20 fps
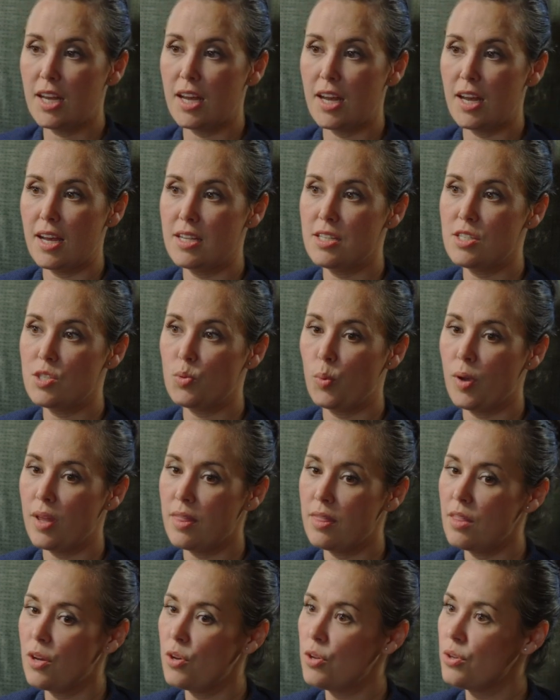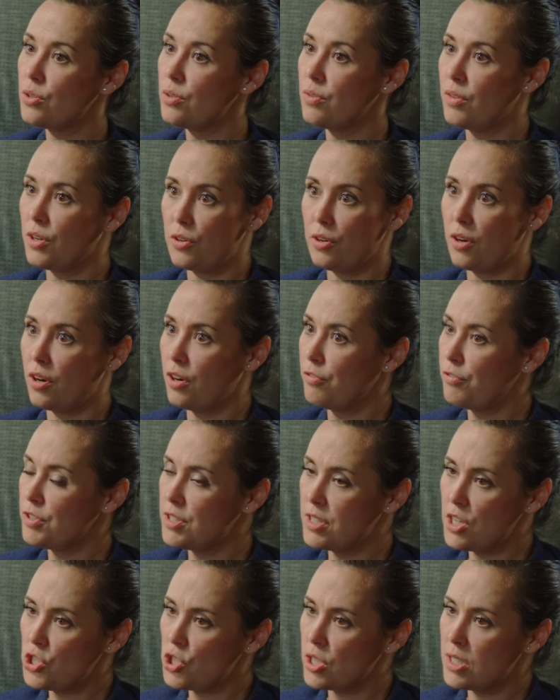And when there are
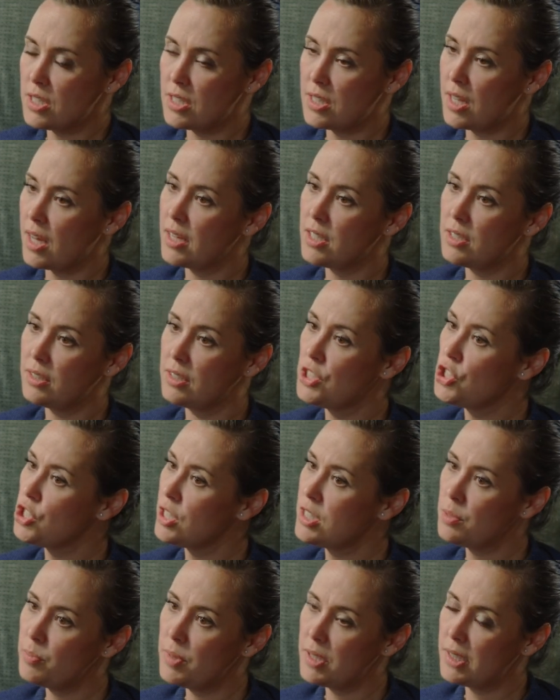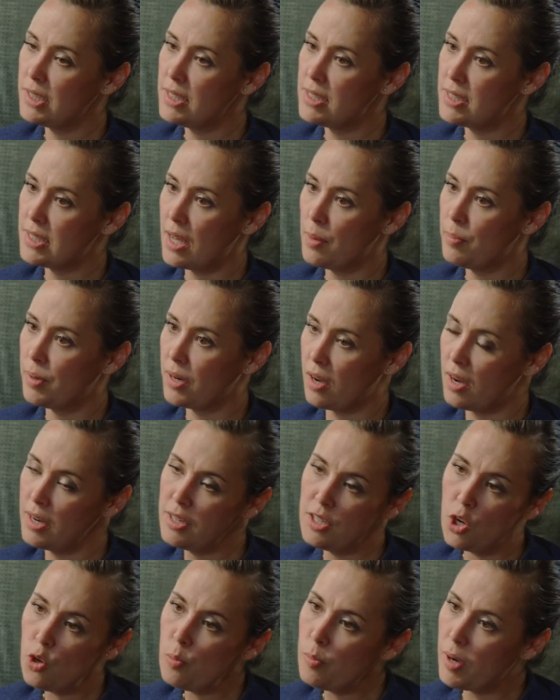physicians that legitimately say, but I
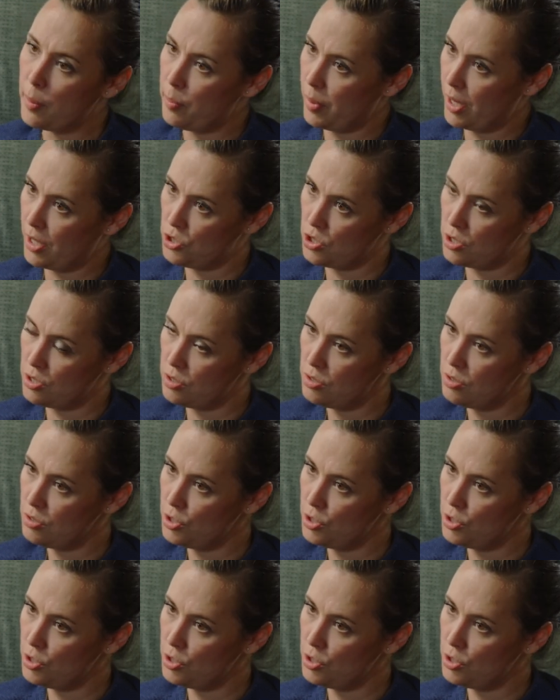know my patients.